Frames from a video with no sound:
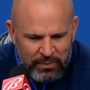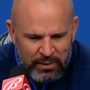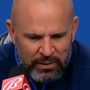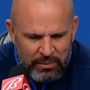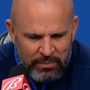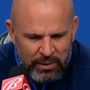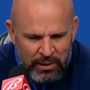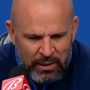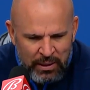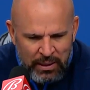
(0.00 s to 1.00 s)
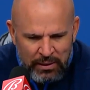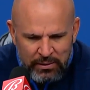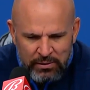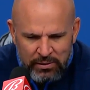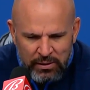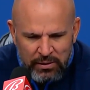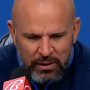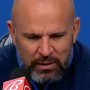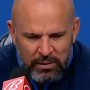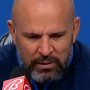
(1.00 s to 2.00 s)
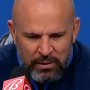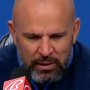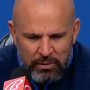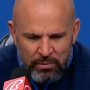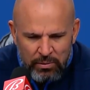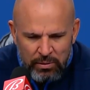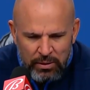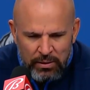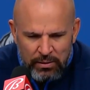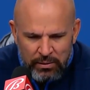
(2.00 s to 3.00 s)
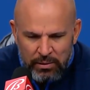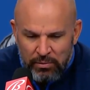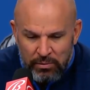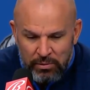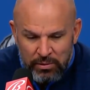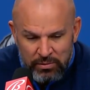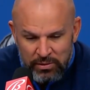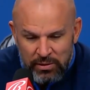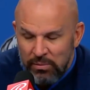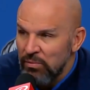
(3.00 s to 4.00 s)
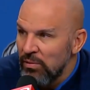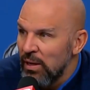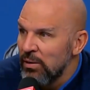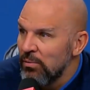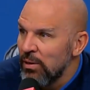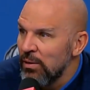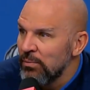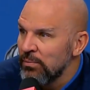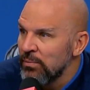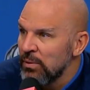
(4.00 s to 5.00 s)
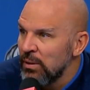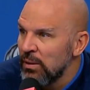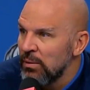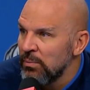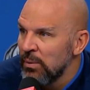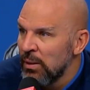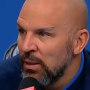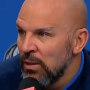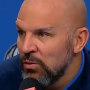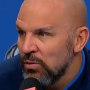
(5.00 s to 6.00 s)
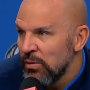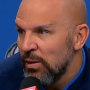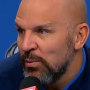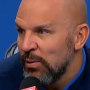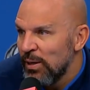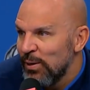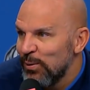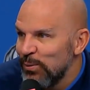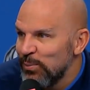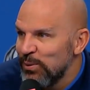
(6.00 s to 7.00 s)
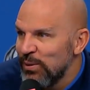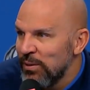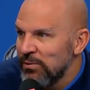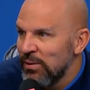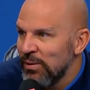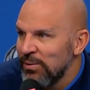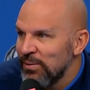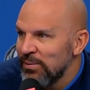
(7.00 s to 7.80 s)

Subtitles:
I just think they were you could see they were flying around. So now we got to hold them to that standard.